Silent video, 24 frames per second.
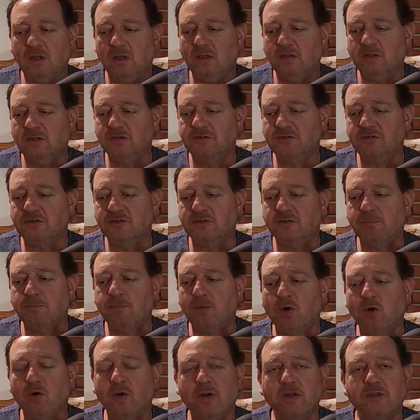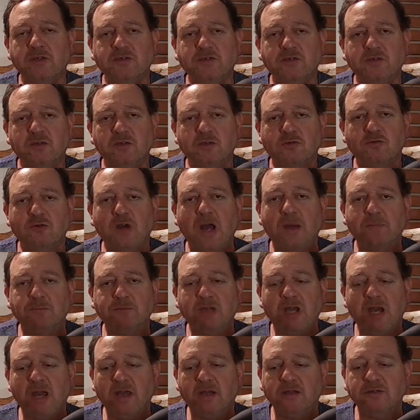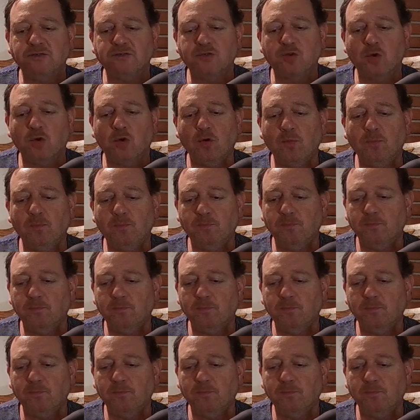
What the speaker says: This is a Burris drop tine scope.